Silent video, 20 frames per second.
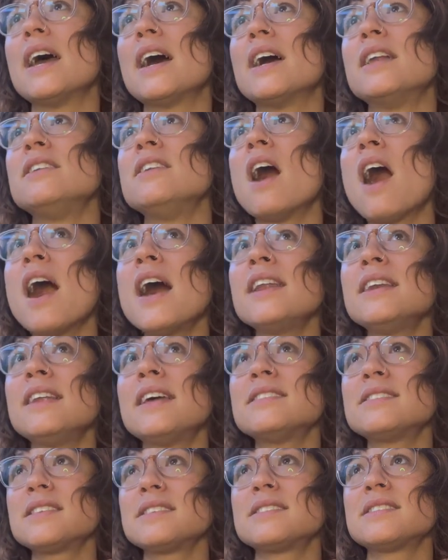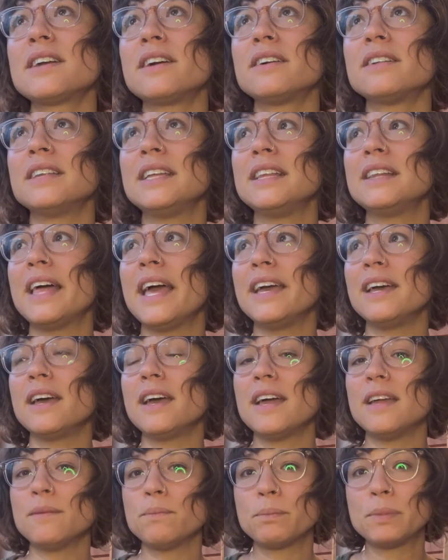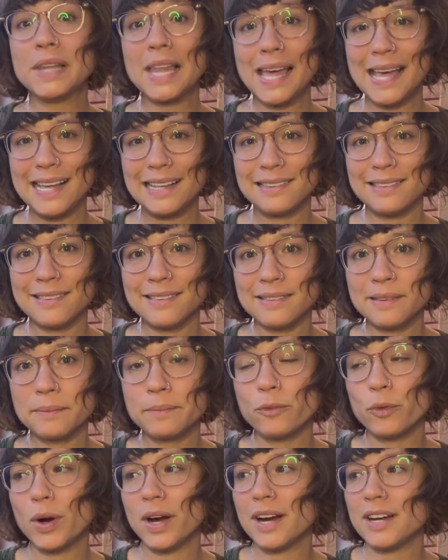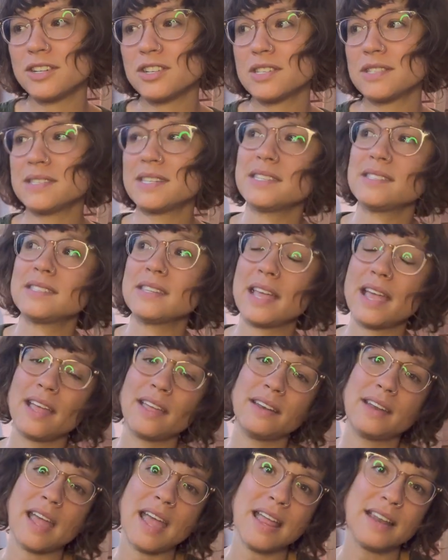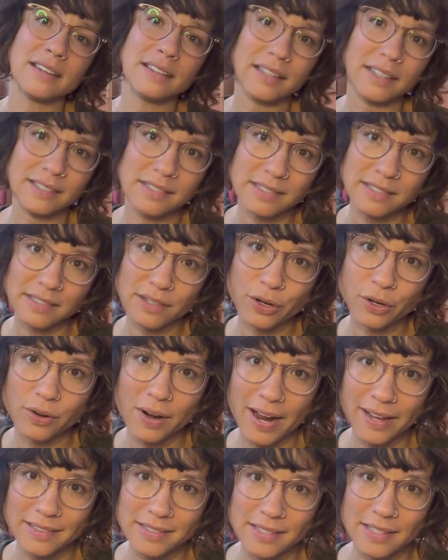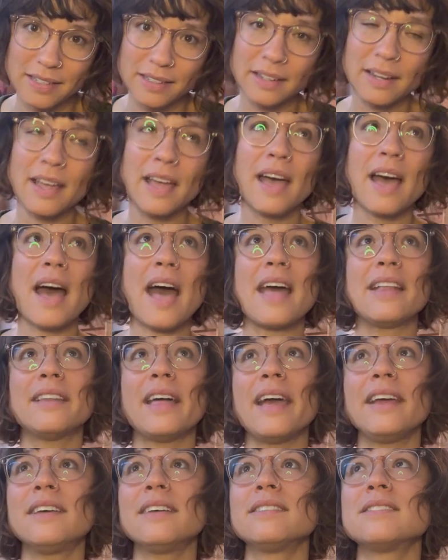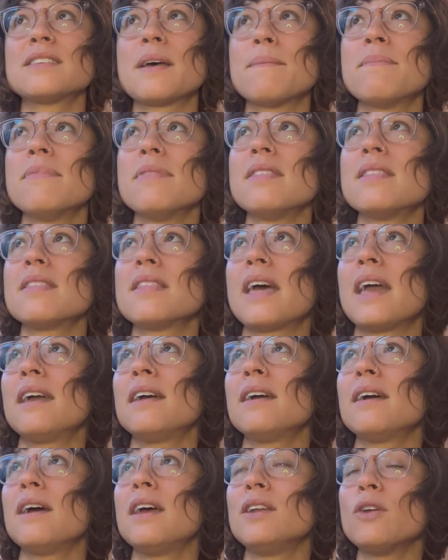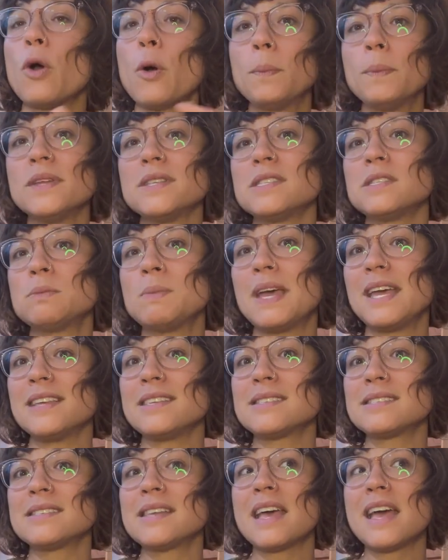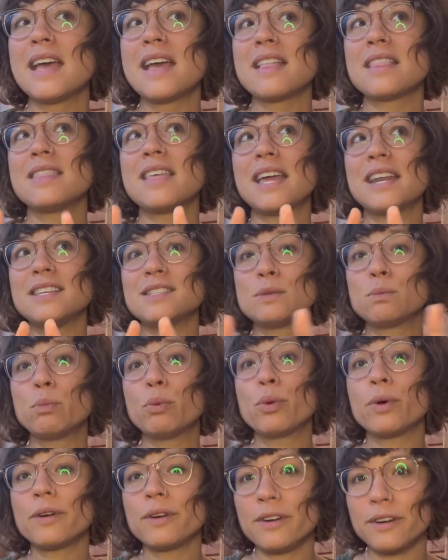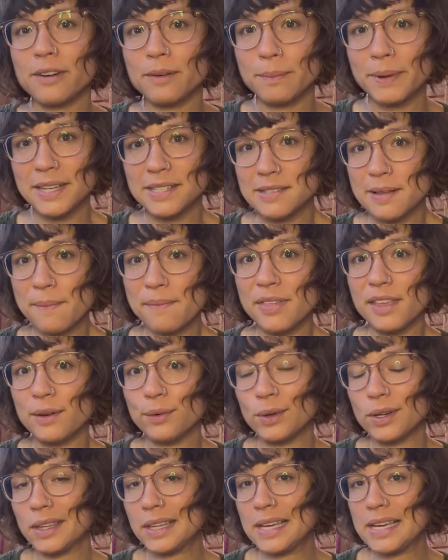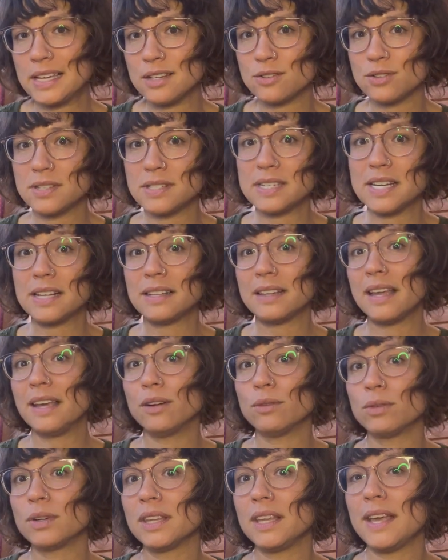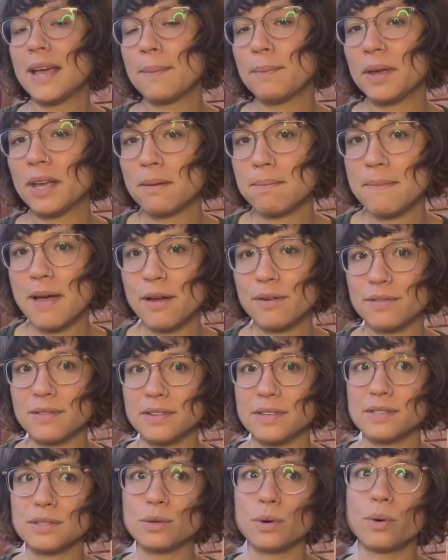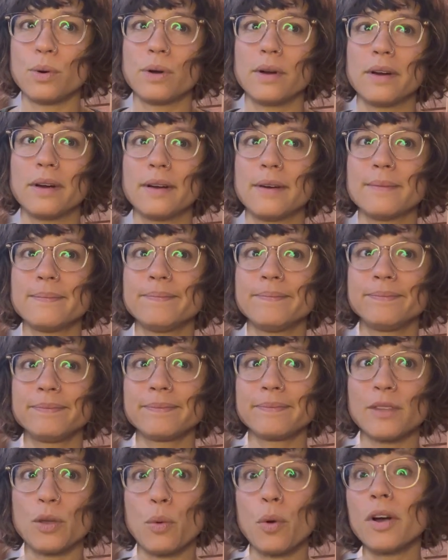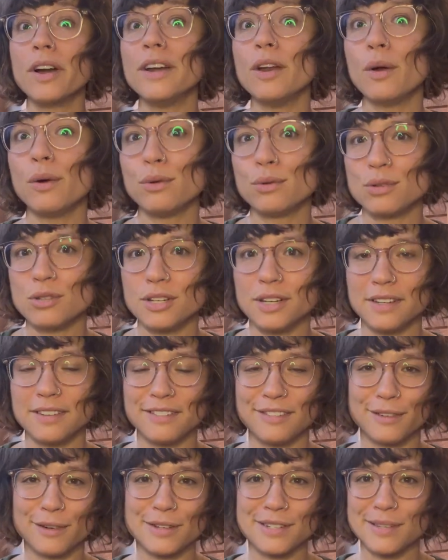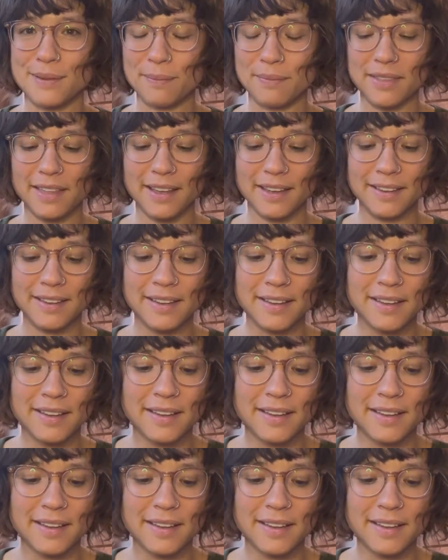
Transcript: not necessarily like plains where it just is an endless horizon. I like some like an open space that is bordered by something really interesting like really epic mountains or or an ocean or something.